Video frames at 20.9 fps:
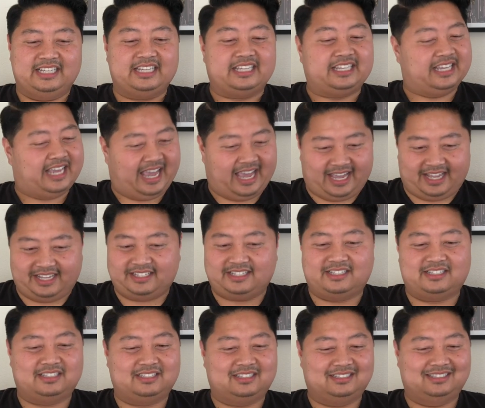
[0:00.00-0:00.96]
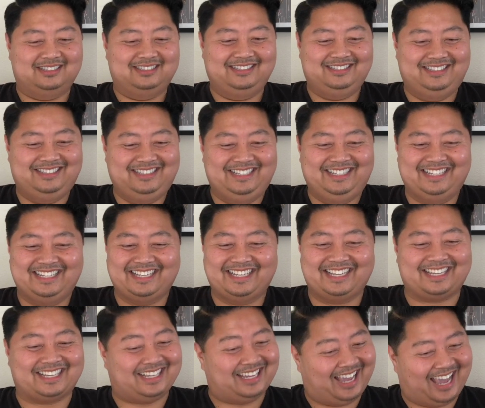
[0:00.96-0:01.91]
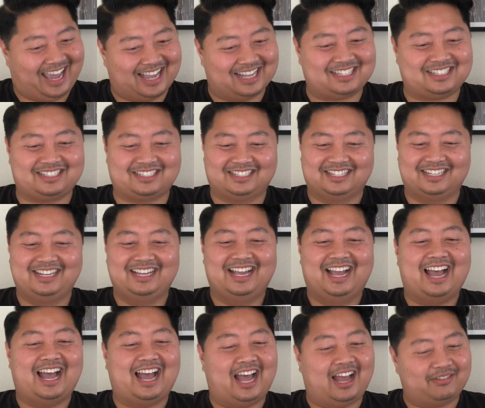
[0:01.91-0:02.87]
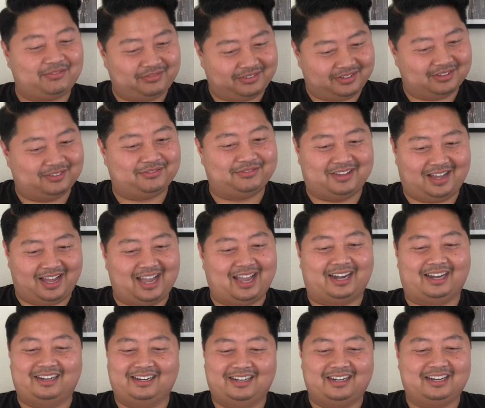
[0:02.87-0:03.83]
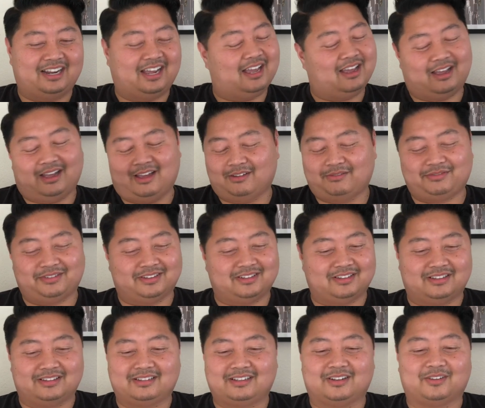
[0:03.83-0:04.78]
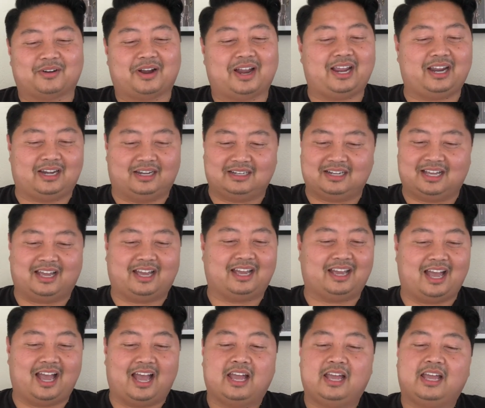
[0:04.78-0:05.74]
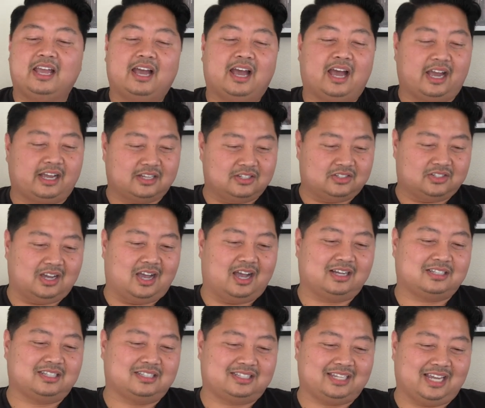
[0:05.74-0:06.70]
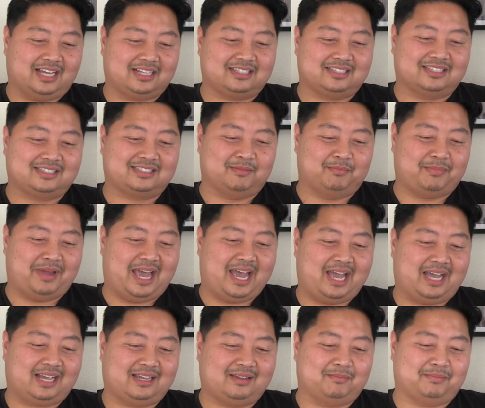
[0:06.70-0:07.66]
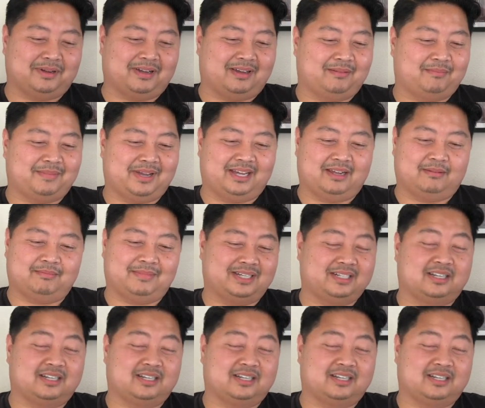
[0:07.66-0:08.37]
Yes. Yes. I feel fine. I, I feel great. I, I could jog to Texas and back, but my, my